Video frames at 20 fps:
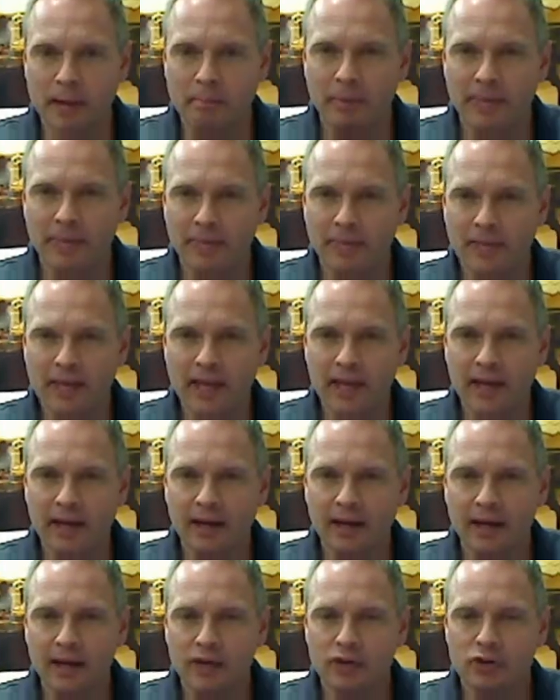But
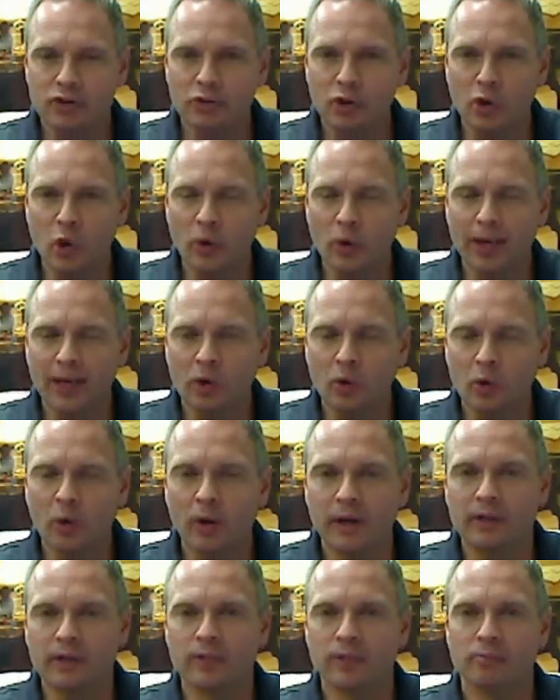then you don't get
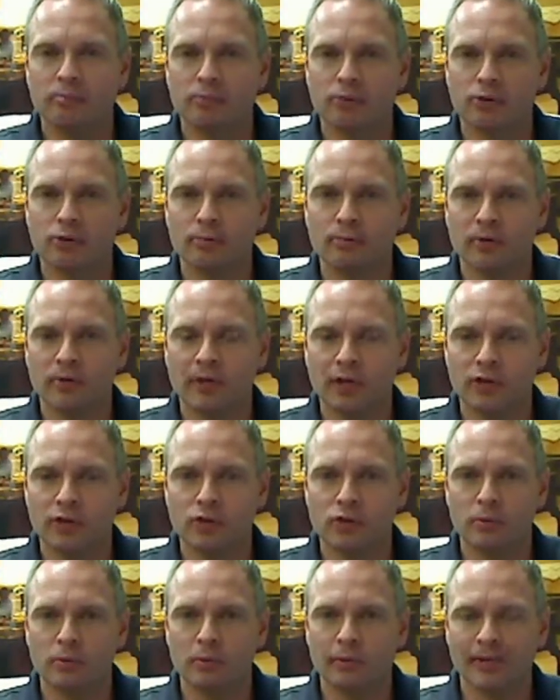quite the improvement
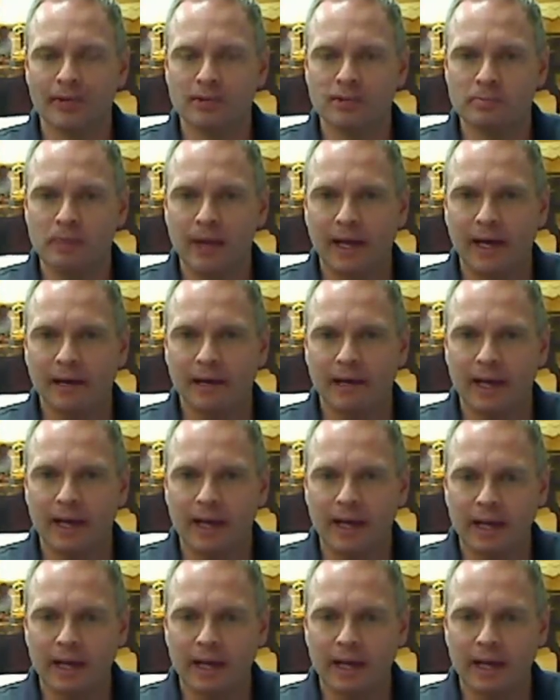that you would expect.